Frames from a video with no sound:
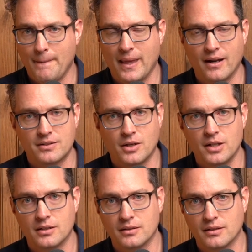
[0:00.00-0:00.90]
And I tell
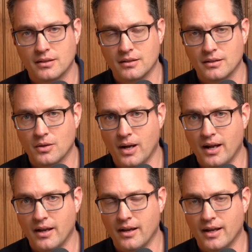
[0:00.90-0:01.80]
you,
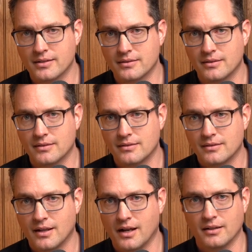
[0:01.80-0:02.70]
as a
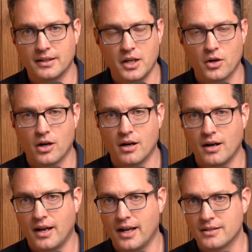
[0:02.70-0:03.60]
leader,
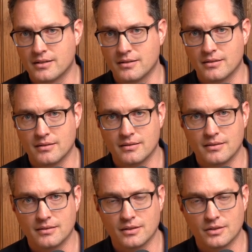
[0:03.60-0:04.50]
as a
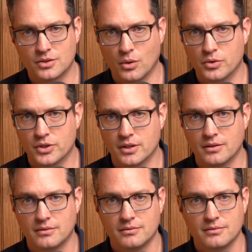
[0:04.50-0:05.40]
soldier,